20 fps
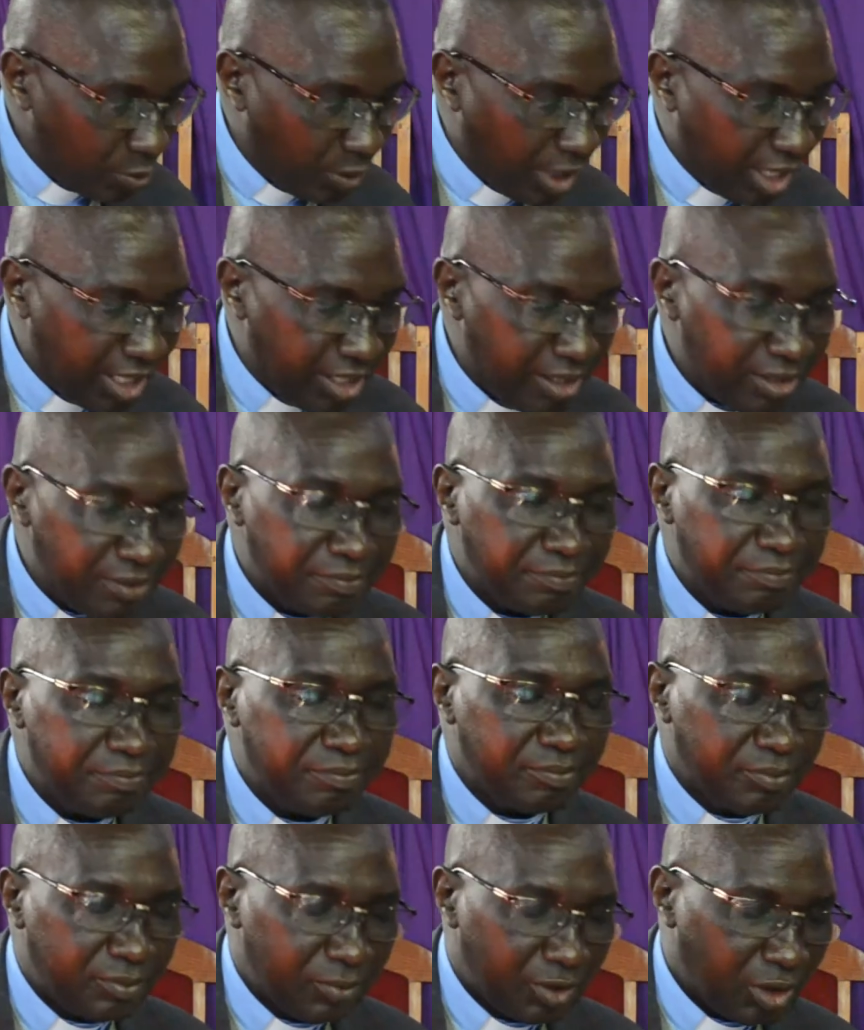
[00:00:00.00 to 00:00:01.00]
1,
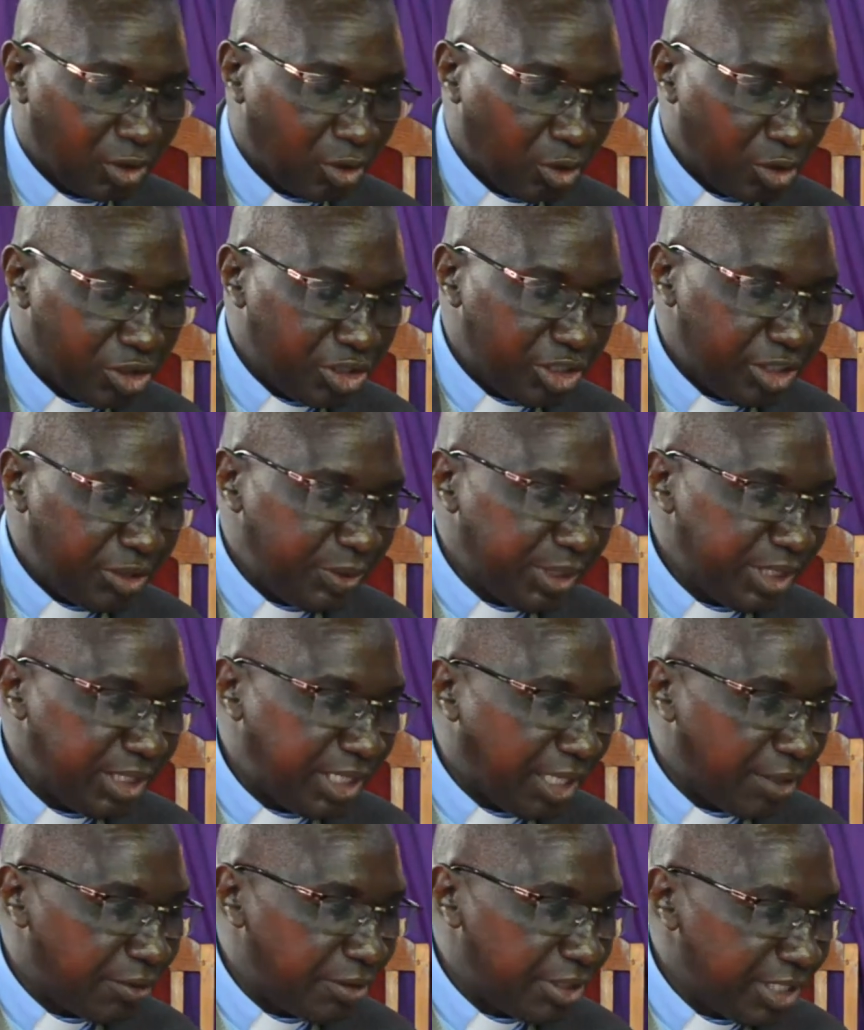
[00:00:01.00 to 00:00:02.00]
continuing,
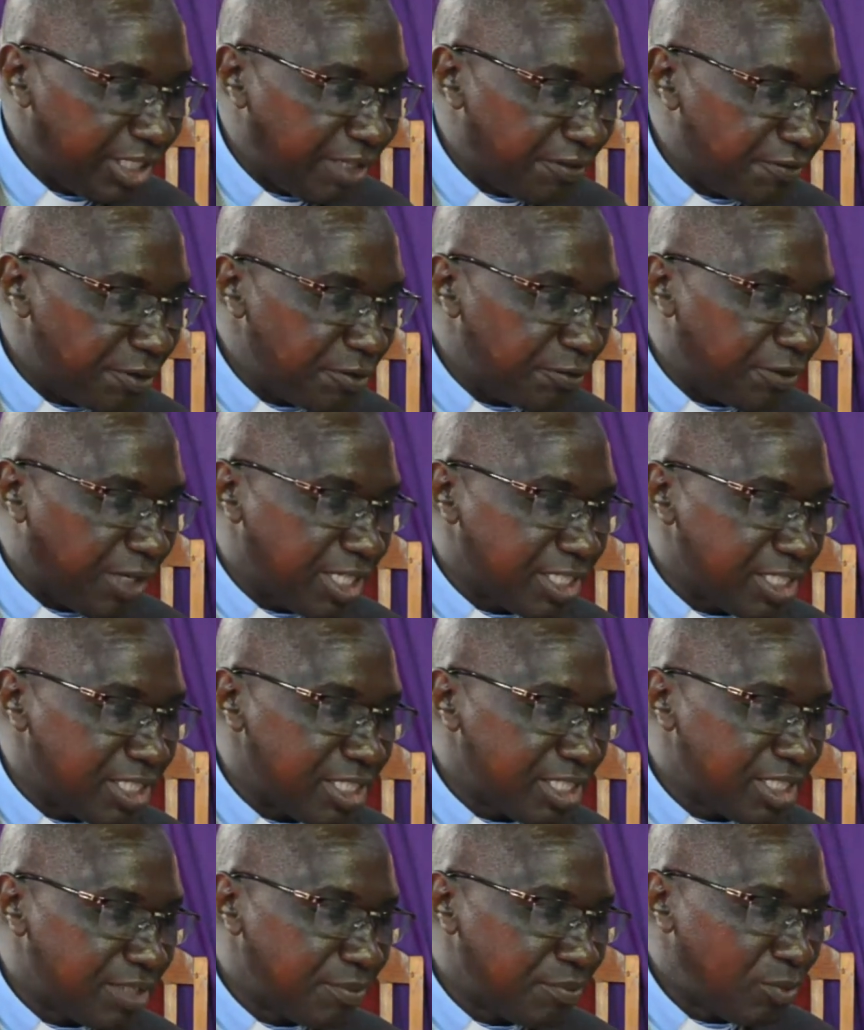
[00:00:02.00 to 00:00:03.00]
I'll read a few
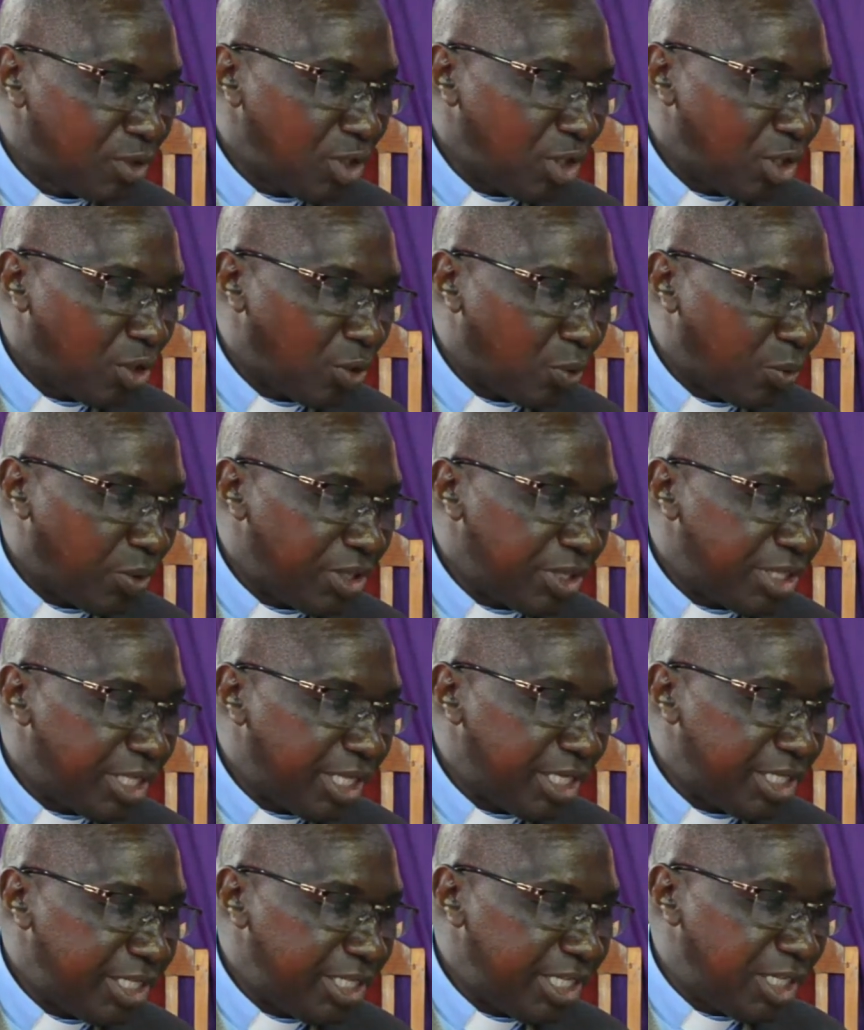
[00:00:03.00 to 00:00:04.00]
verses. When
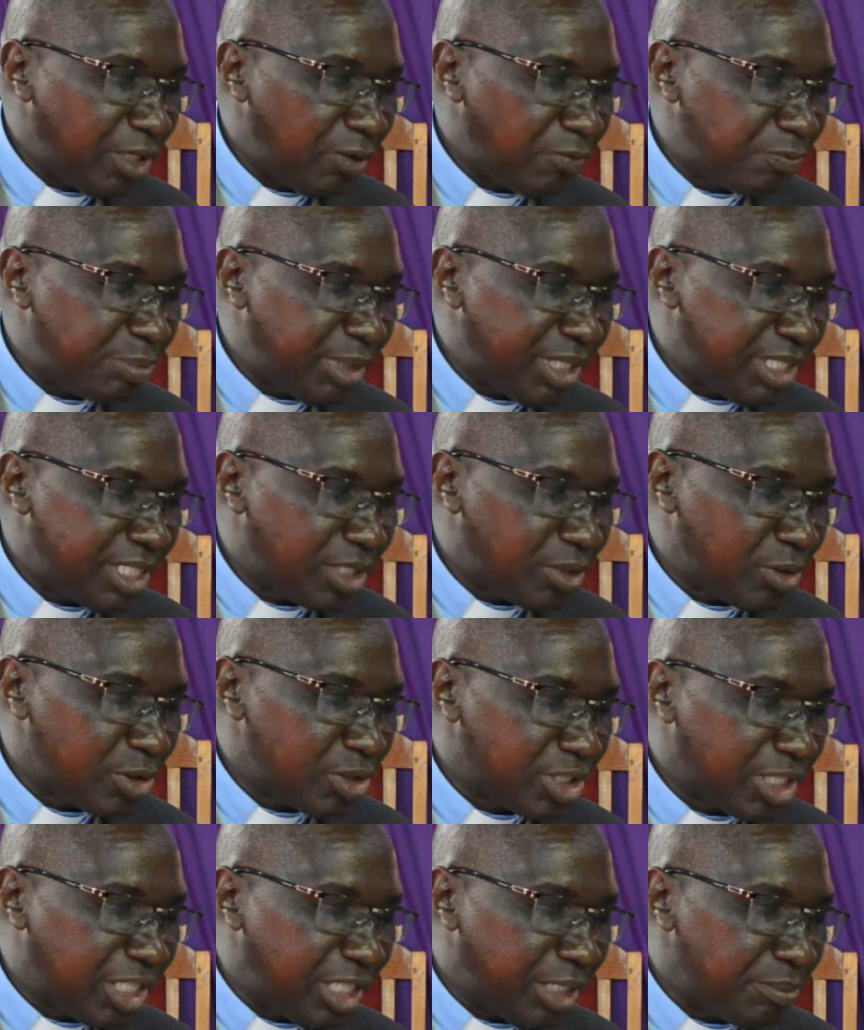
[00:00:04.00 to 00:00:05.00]
the day of
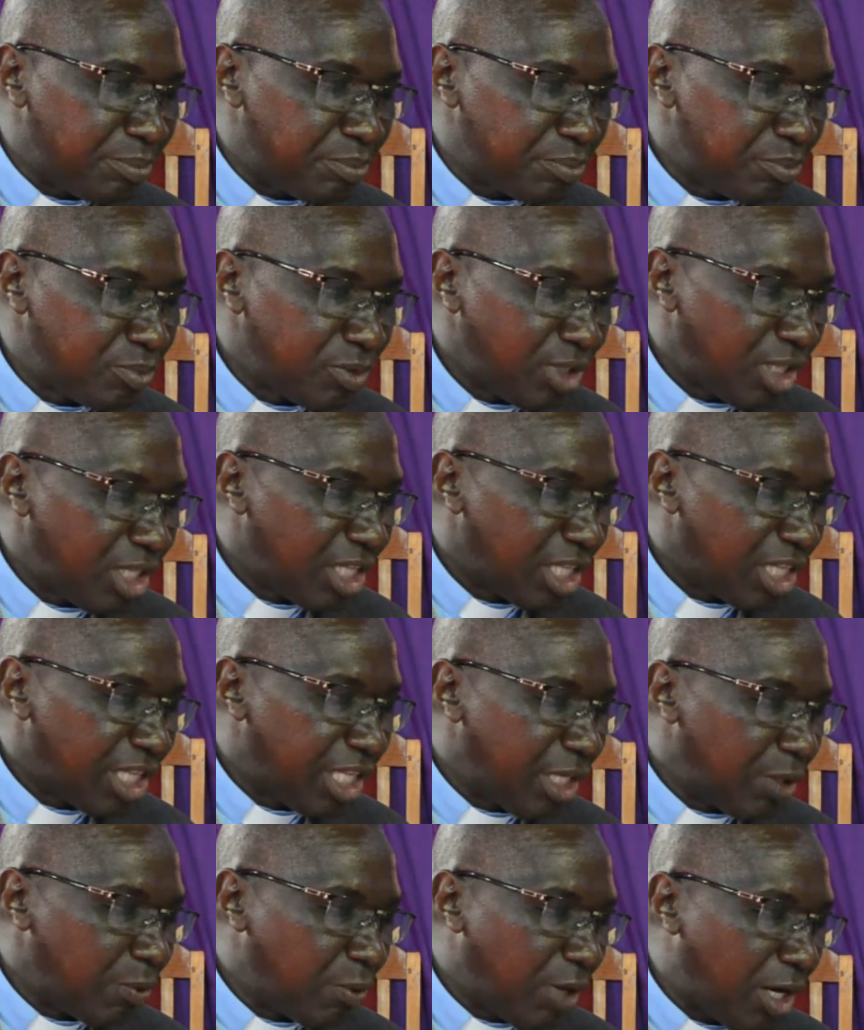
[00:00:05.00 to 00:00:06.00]
Pentecost came,
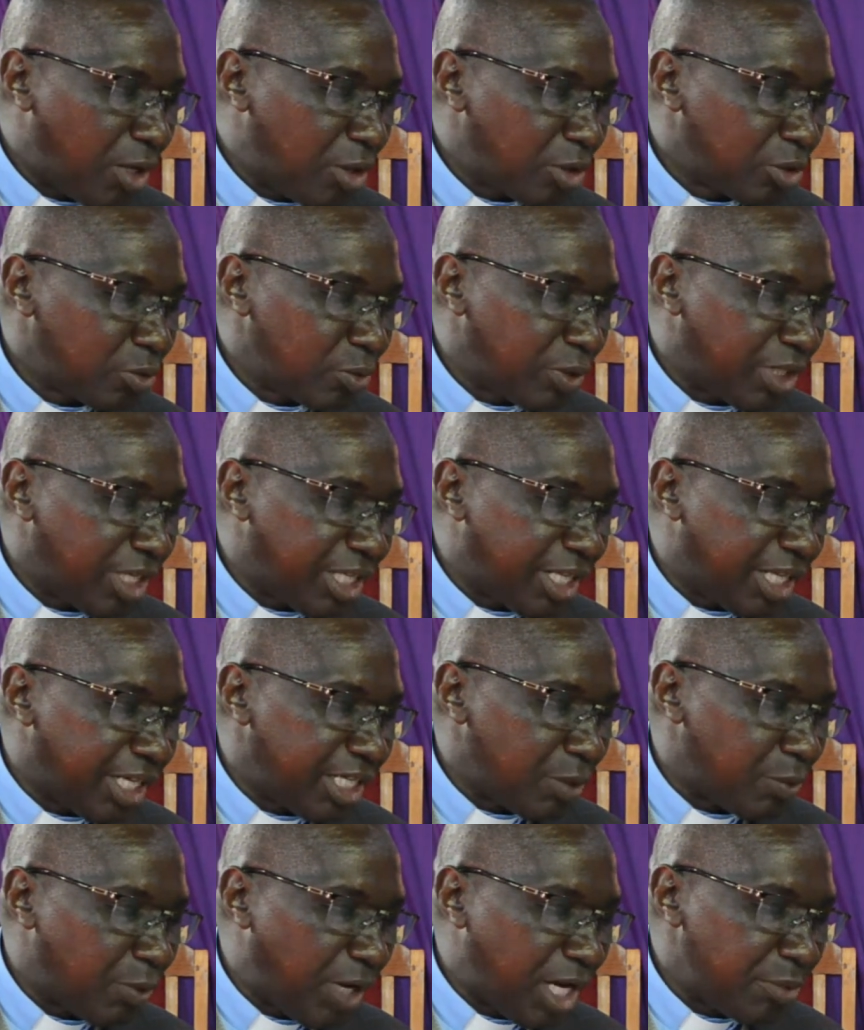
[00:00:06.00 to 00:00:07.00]
they were all together
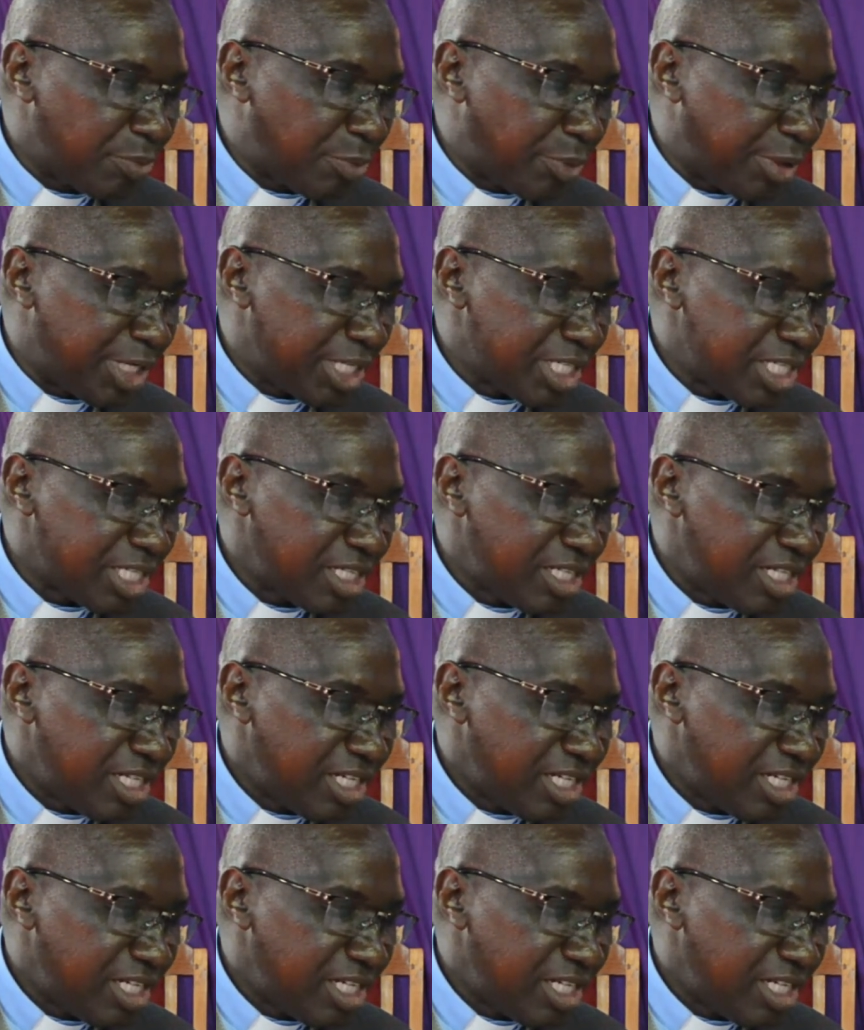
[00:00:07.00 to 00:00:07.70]
in one place.